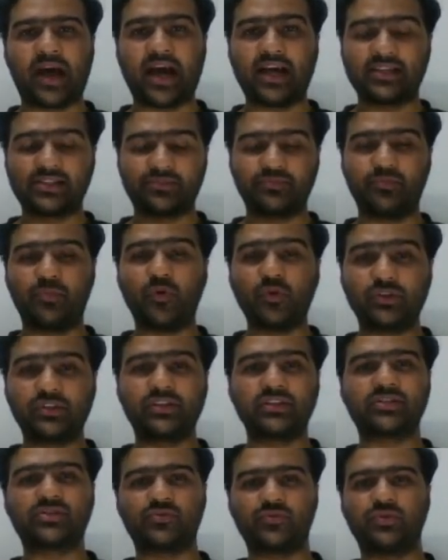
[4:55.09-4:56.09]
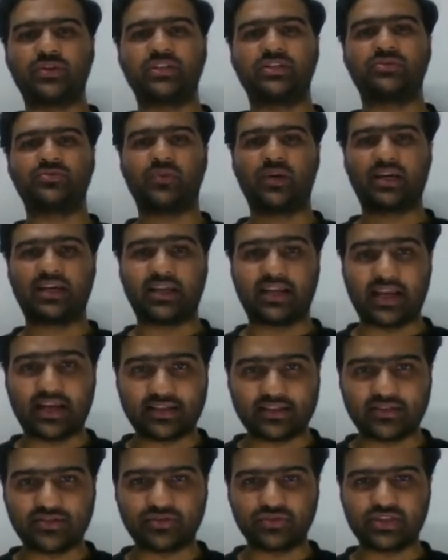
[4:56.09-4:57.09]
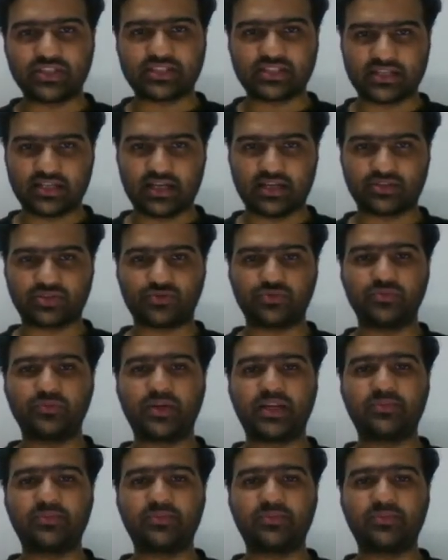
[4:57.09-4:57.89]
as both the students were connected to this classroom.